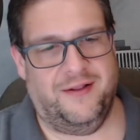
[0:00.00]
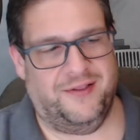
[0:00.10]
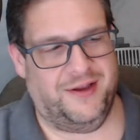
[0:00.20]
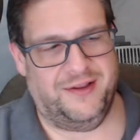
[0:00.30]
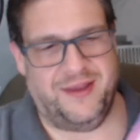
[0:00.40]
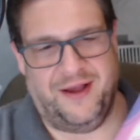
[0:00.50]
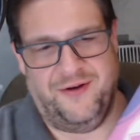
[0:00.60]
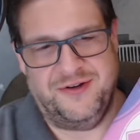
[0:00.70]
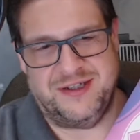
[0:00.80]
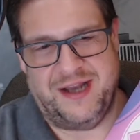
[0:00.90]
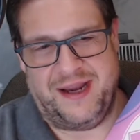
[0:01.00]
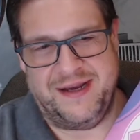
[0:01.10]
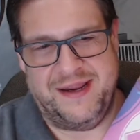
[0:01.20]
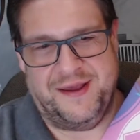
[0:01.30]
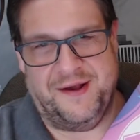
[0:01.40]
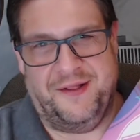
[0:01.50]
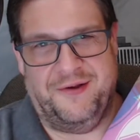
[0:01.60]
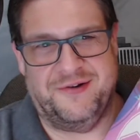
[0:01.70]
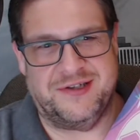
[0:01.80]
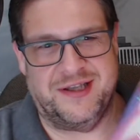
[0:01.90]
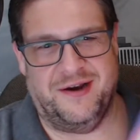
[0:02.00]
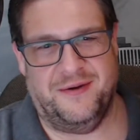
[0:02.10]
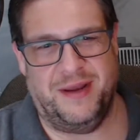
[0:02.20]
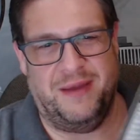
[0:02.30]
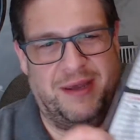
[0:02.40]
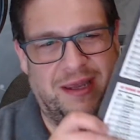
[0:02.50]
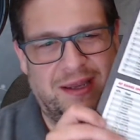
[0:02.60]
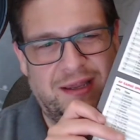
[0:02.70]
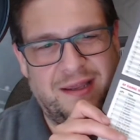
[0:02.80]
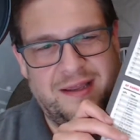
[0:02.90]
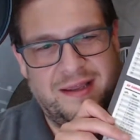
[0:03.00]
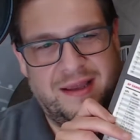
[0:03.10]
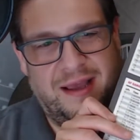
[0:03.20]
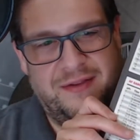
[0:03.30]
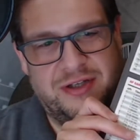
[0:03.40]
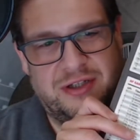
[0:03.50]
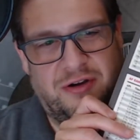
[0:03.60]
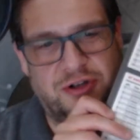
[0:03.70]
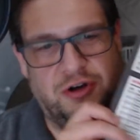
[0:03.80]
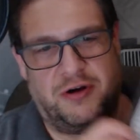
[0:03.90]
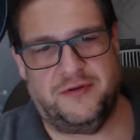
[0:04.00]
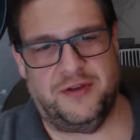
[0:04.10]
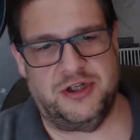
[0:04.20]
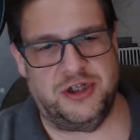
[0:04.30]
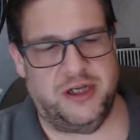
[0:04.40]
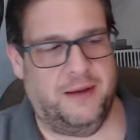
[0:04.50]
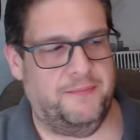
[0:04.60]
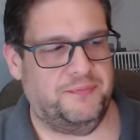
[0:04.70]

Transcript: Look at those 90 colors there, baby. And this is our charts for the GM.